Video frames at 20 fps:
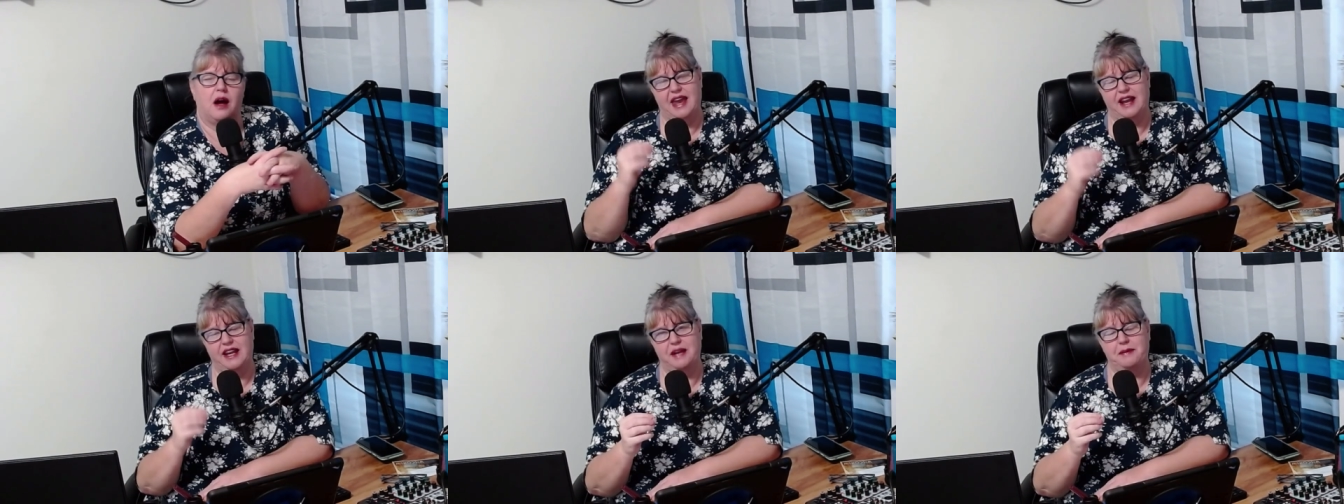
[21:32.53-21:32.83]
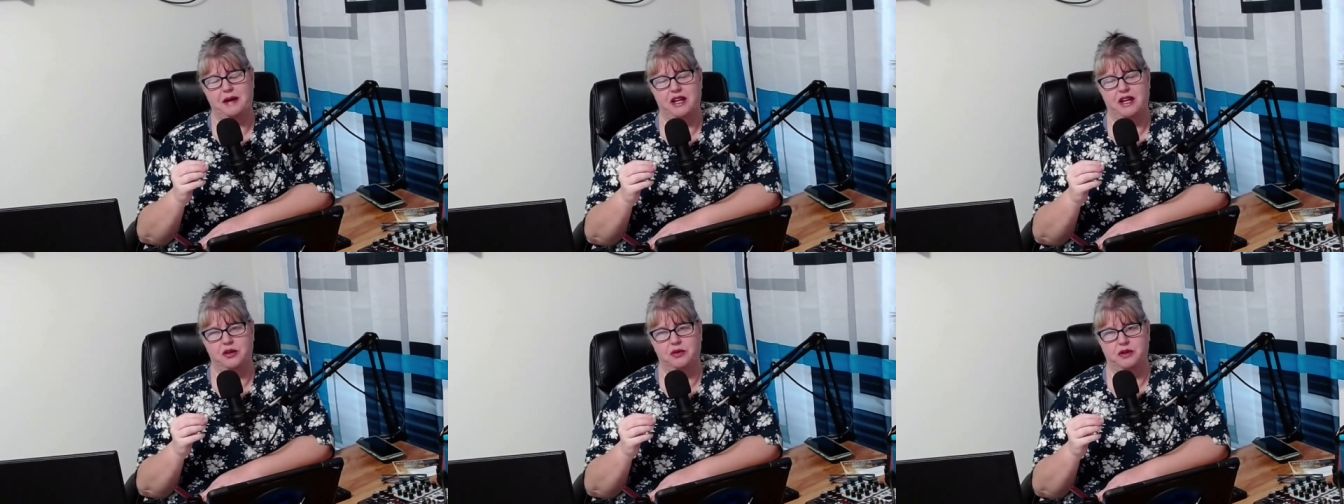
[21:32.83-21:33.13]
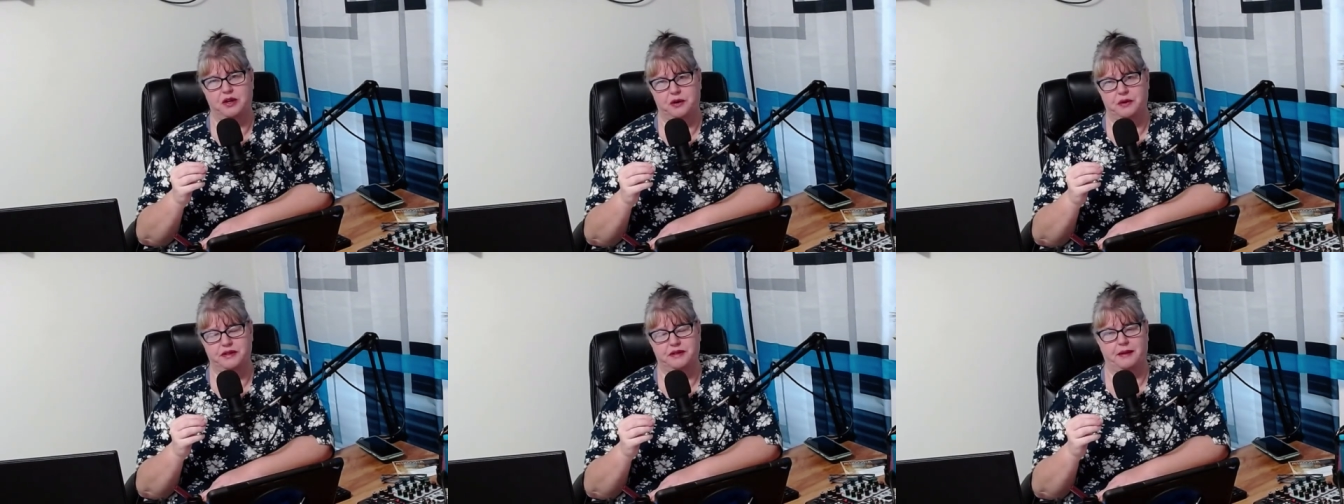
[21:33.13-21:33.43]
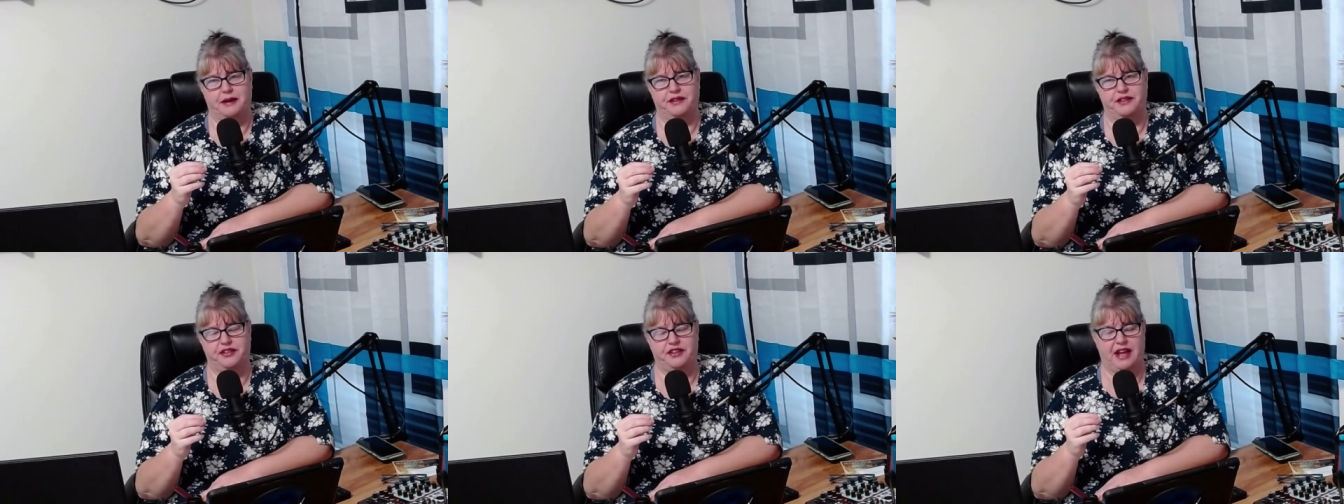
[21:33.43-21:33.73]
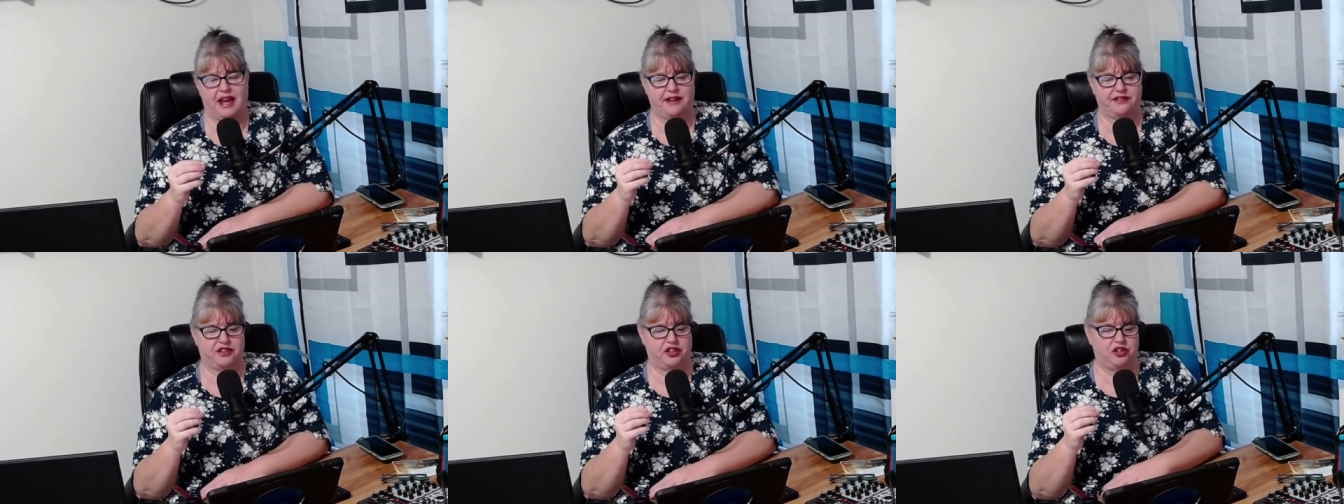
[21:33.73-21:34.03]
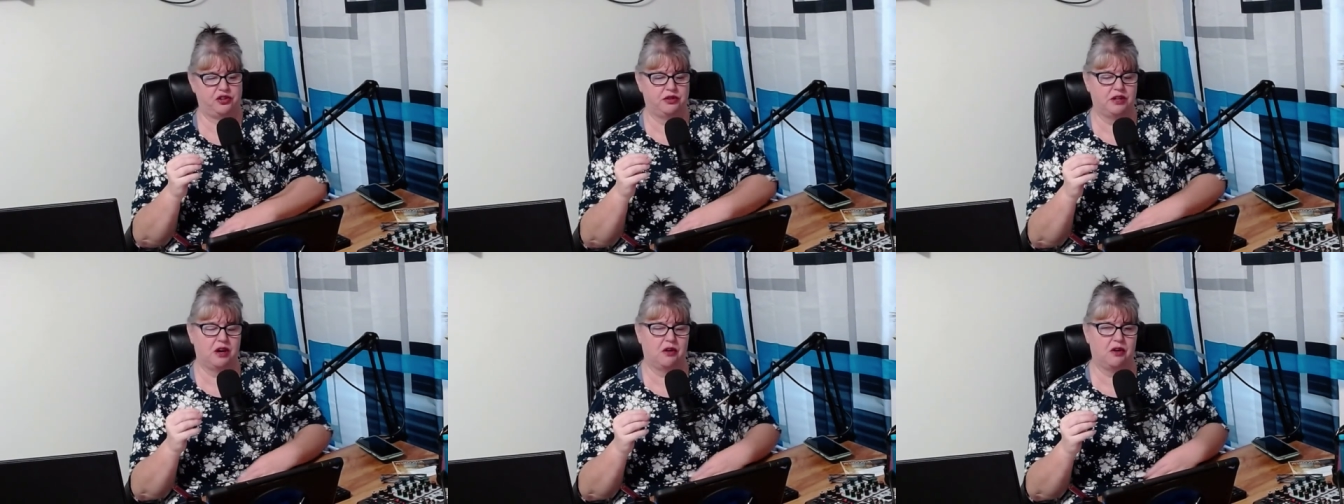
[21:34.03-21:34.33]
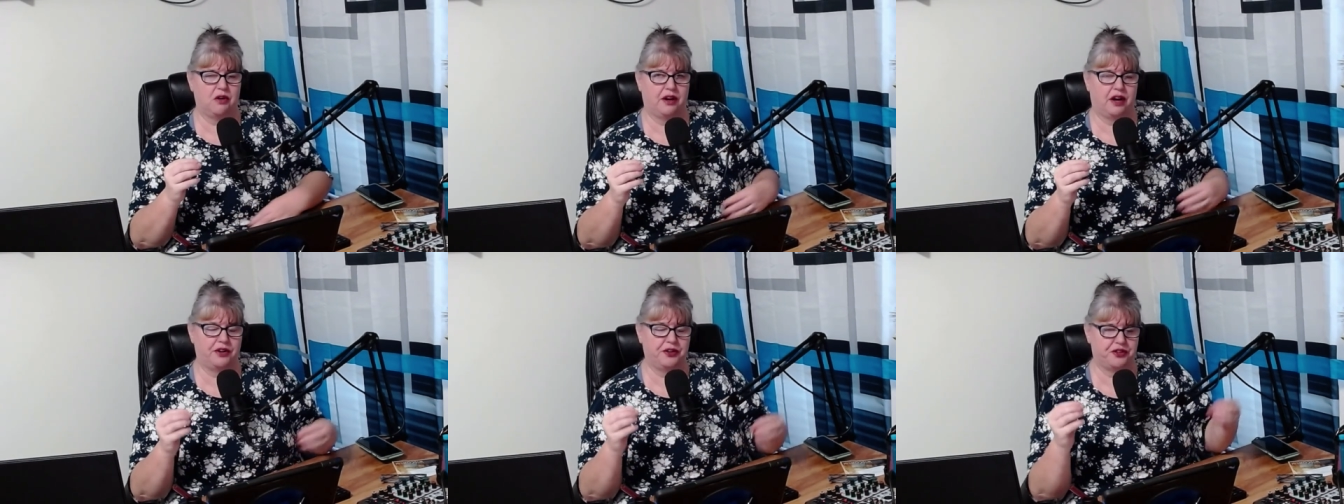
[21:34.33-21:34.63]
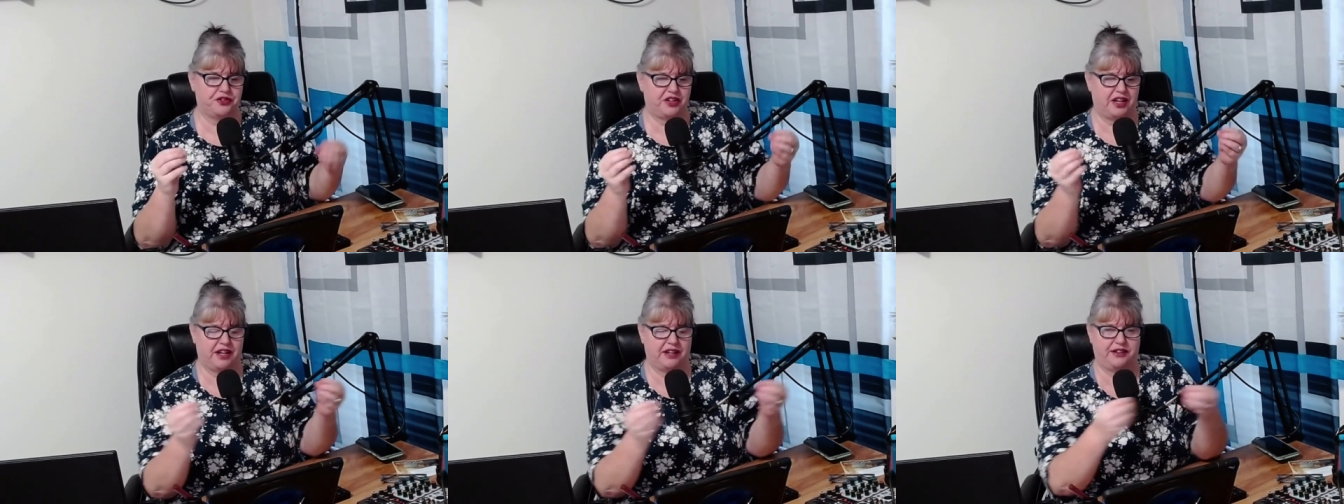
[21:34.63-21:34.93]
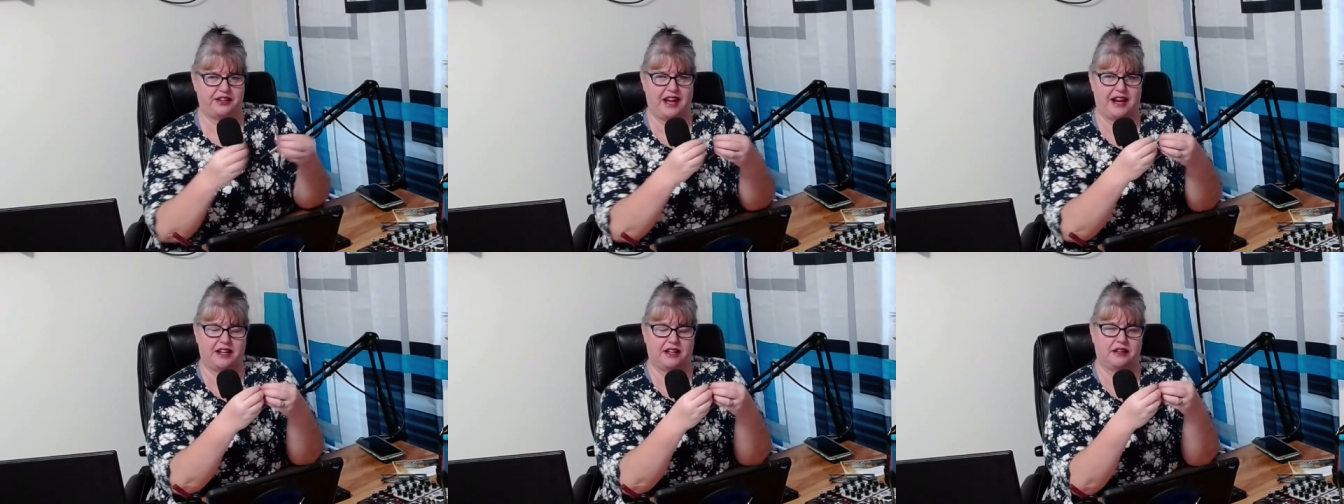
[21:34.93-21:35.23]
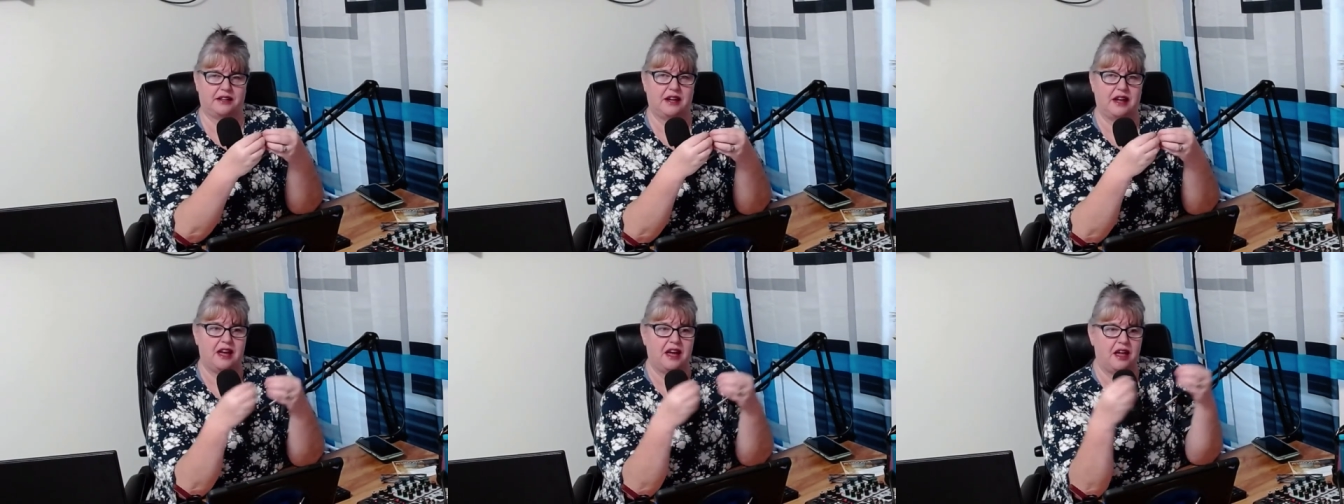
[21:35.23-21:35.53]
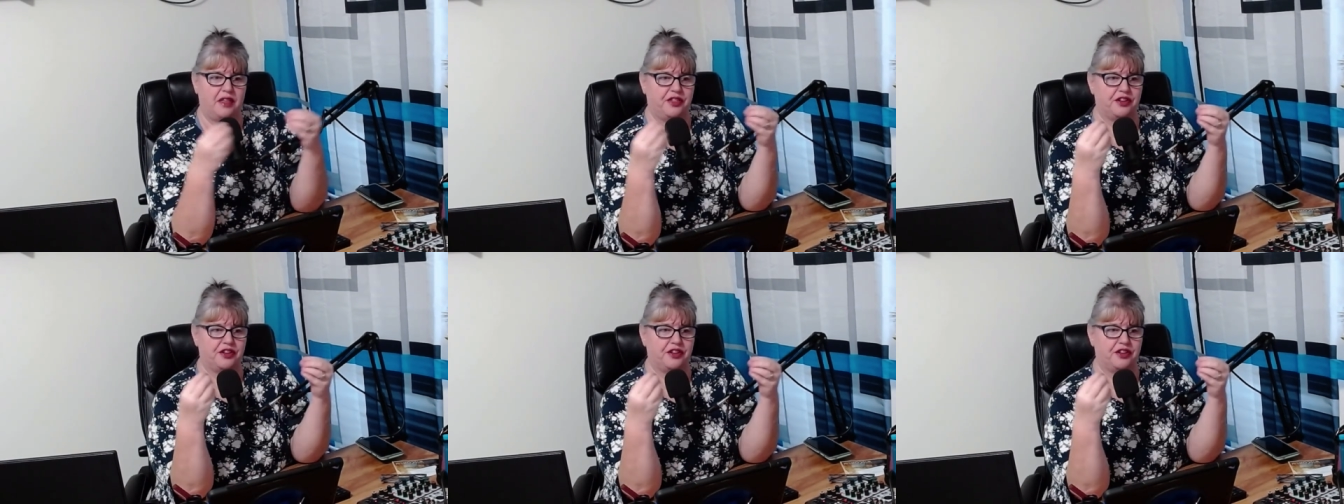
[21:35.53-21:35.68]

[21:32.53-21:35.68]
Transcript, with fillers: Anybody who knows about stats and you know understand data,